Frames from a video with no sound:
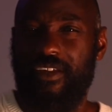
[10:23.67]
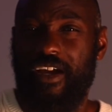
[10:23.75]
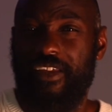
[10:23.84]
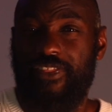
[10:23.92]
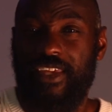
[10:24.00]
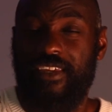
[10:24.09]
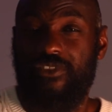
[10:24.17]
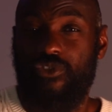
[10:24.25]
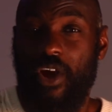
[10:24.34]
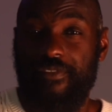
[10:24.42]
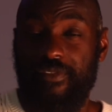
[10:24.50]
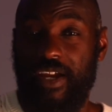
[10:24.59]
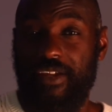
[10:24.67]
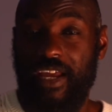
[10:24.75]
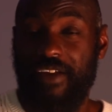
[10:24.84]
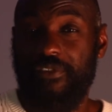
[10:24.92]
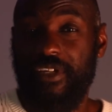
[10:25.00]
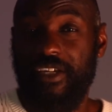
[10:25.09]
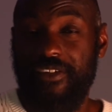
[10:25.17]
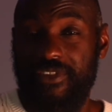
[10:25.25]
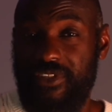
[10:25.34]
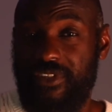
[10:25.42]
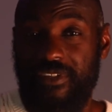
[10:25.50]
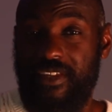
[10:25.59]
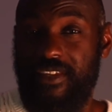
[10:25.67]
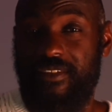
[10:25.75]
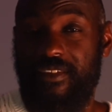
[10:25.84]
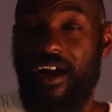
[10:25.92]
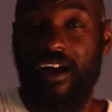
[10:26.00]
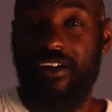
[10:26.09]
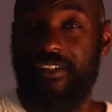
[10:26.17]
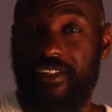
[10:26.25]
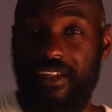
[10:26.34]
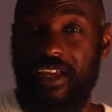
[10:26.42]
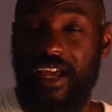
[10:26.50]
I think driving around Africa is hard